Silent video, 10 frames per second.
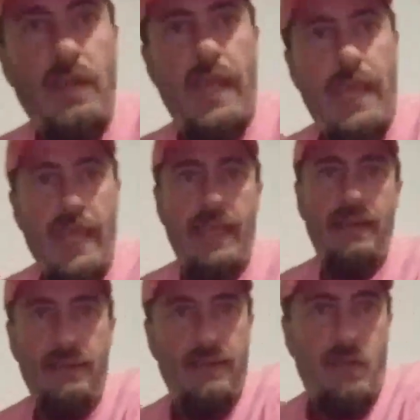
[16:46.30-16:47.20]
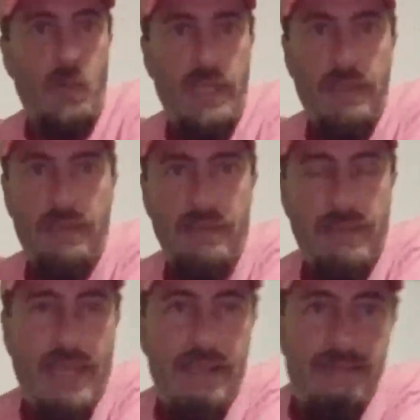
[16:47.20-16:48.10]
And the Whittington
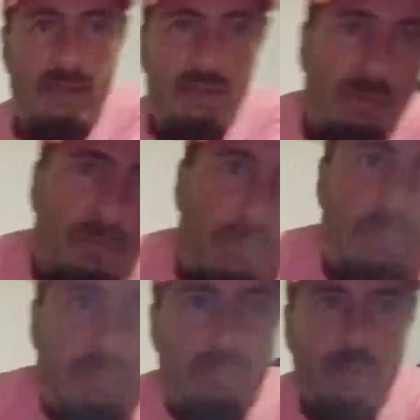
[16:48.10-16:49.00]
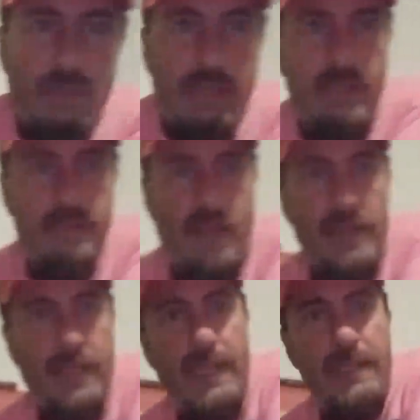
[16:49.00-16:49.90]
Castle is
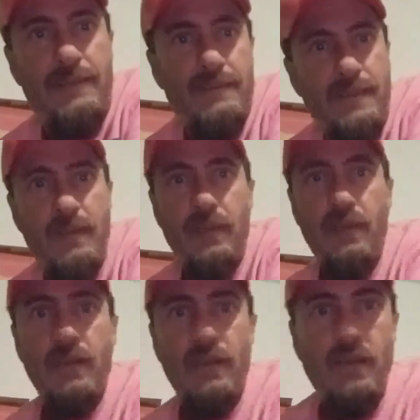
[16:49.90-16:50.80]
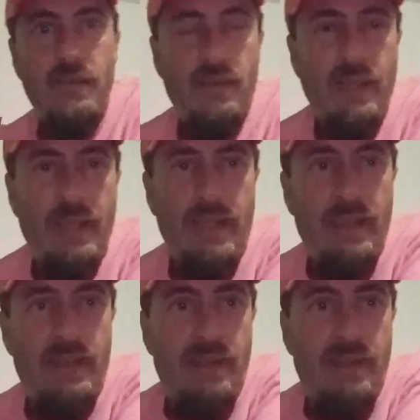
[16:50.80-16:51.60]
on lease. Uh,